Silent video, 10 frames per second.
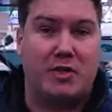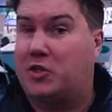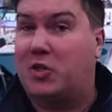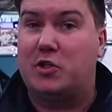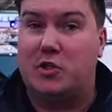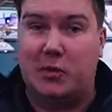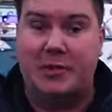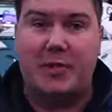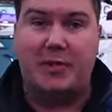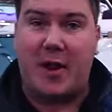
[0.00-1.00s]
It's not
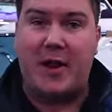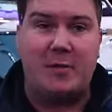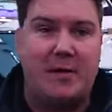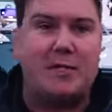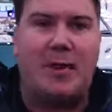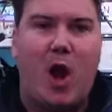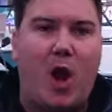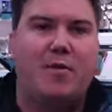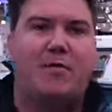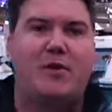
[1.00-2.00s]
exhaustive by any means, but
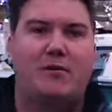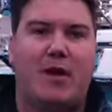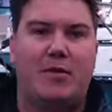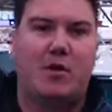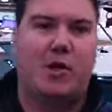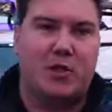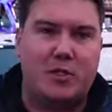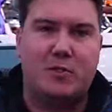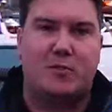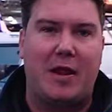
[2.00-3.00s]
hopefully you found a good
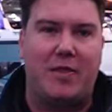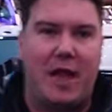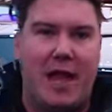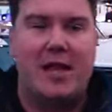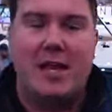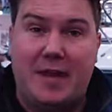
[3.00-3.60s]
spread there